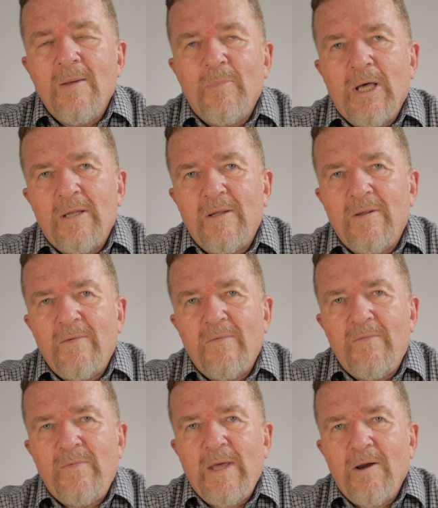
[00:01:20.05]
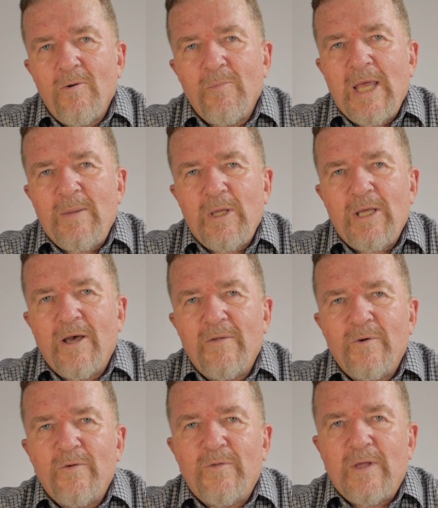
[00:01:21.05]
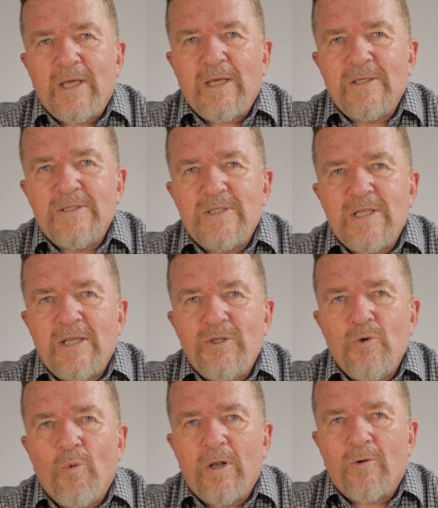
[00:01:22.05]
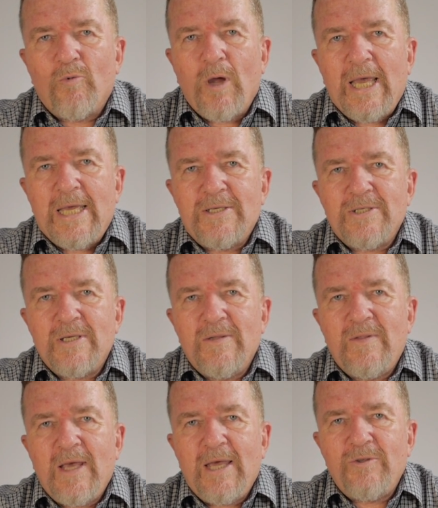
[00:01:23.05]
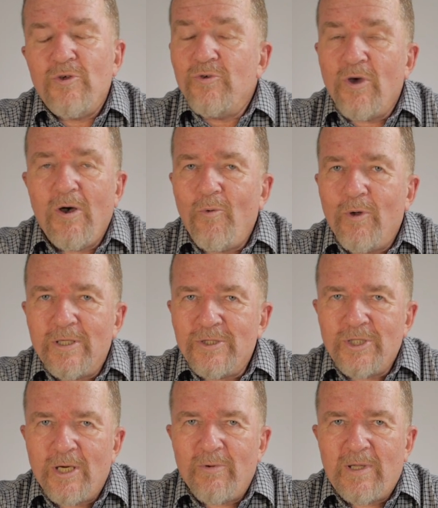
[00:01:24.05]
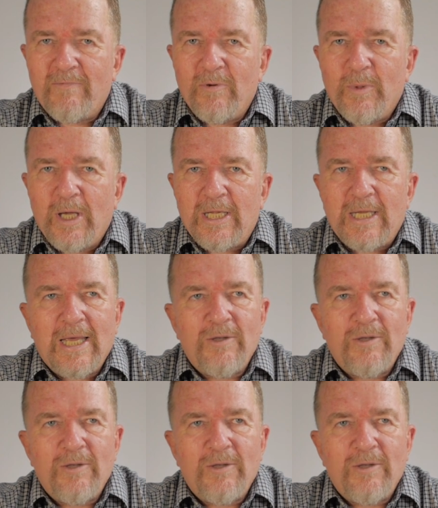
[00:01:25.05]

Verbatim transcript: But there may be other things that you want to write that you don't want to share with everybody.